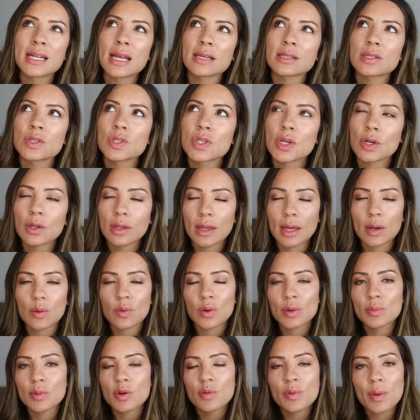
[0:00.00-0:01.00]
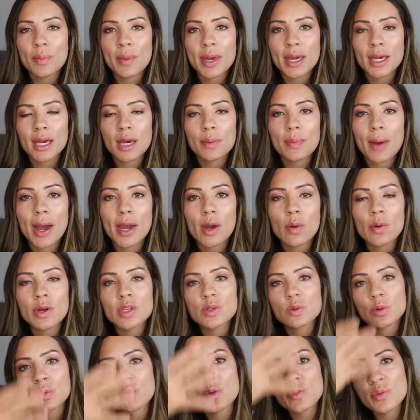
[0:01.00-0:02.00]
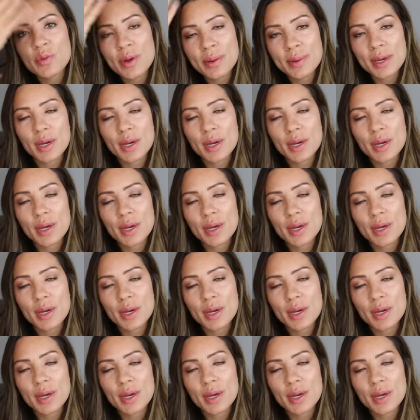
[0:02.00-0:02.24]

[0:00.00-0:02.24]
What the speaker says: necessarily like remove my makeup. I always remove my